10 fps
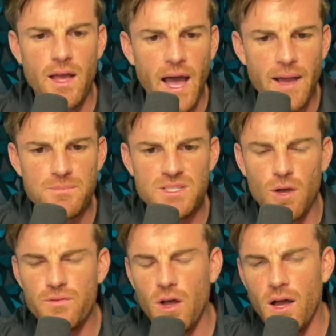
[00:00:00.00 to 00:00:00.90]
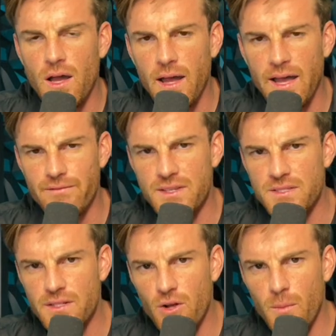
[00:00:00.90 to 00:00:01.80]
I'm self taught. I
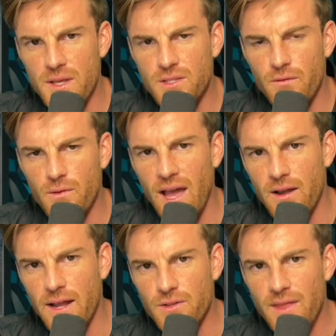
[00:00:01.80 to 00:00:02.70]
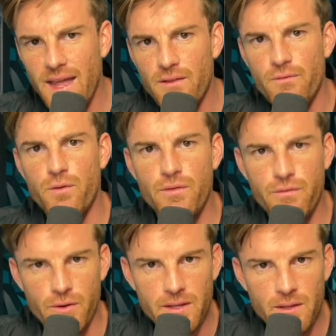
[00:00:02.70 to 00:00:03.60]
invested it all myself. And how did I do that? For
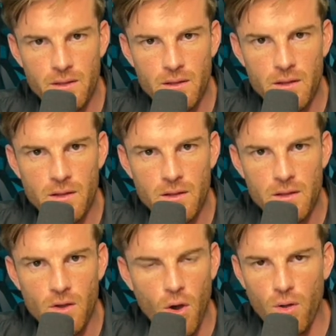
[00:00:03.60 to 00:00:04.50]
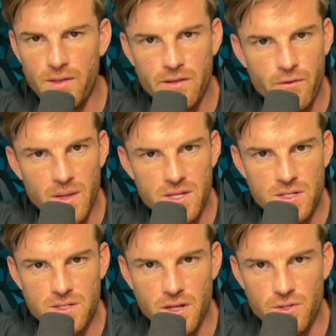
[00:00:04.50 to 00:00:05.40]
free. All the
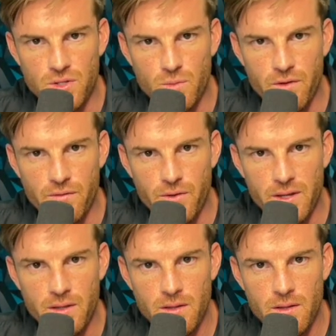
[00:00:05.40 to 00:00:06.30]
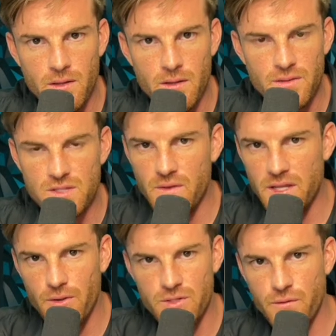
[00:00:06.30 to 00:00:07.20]
information is on YouTube for free. This
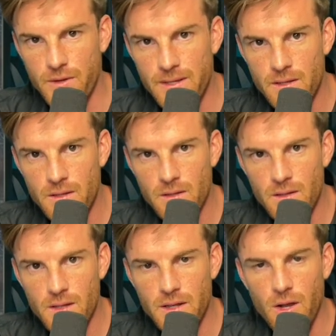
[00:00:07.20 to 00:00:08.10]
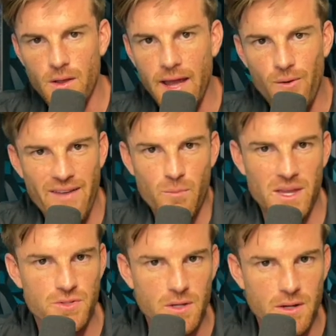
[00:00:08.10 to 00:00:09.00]
video is free. You know, I don't have a
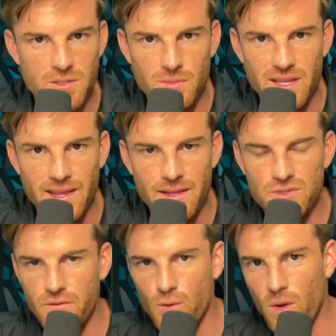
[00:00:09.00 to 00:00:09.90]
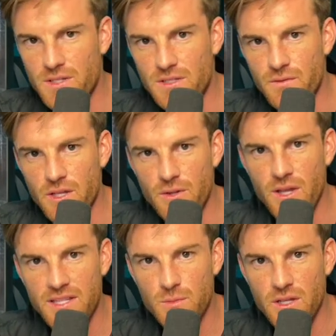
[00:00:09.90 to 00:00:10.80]
Patreon or something like that. So if you're watching this video and
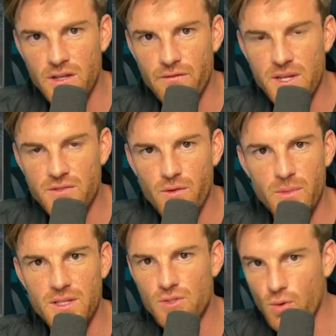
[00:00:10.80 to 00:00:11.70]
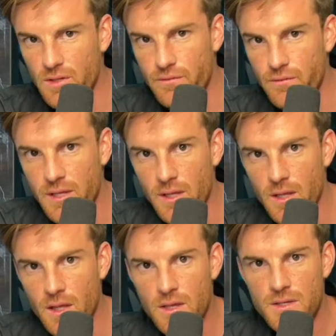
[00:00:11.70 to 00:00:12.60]
you got some good information from it, totally free.
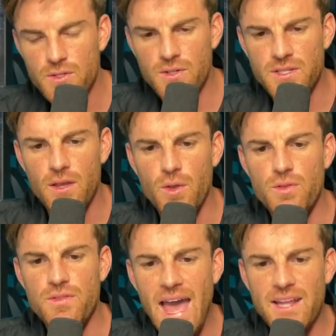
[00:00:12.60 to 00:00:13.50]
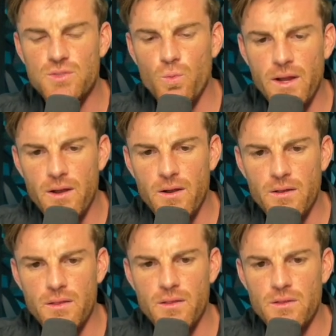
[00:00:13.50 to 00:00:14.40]
So it's like that is
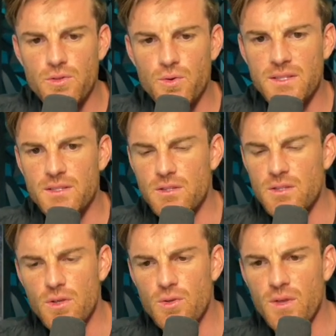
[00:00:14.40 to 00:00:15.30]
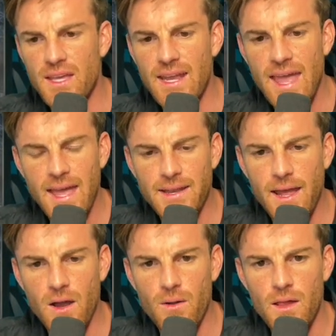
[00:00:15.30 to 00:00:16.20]
where you can you can get ahead
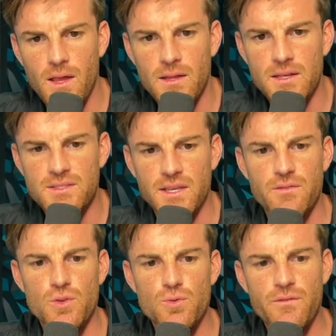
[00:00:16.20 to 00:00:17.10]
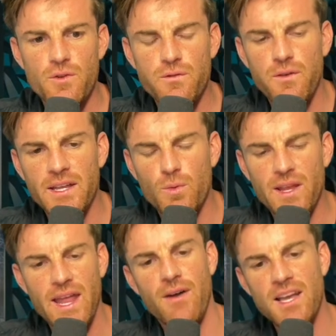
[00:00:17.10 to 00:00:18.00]
now. It's like if you if you find a
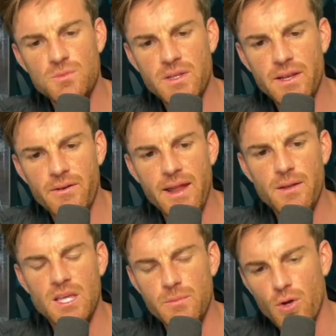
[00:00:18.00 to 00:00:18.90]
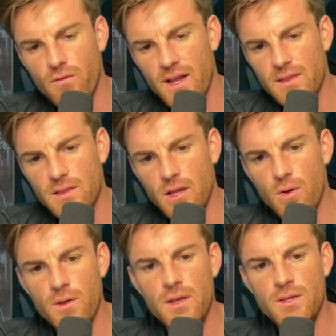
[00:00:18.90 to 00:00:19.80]
way to have high speed internet, keep your overhead
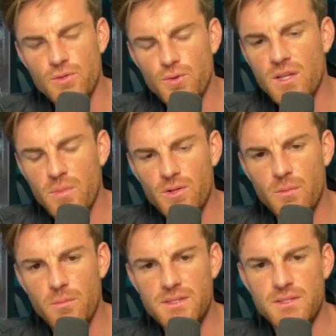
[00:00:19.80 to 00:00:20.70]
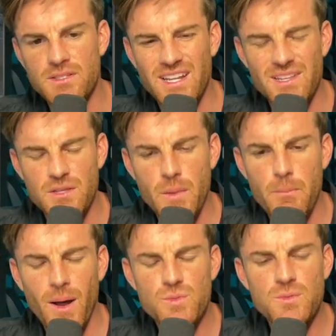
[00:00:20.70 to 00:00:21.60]
low, you can build a business. And it,
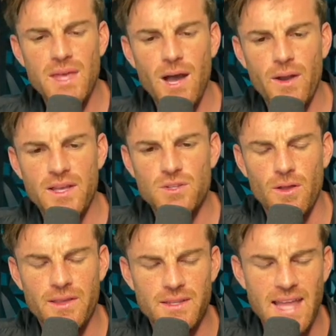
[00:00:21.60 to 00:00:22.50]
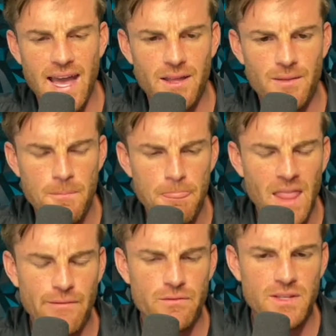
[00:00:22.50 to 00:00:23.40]
it bums me out when I saw like the data.
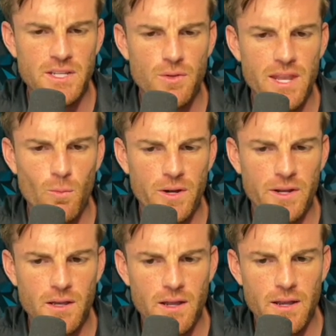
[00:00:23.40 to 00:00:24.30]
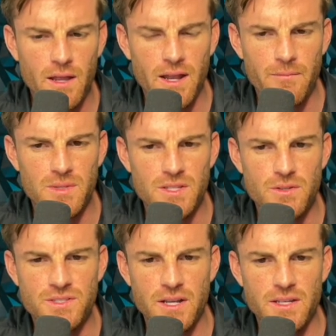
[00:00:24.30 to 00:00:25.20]
I have a video that I'm working on and I've been
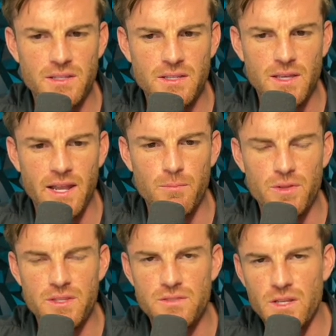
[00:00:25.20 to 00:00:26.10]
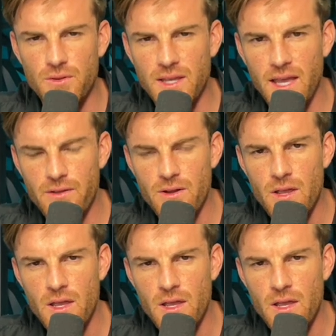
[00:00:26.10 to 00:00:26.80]
studying to kind of put this video together.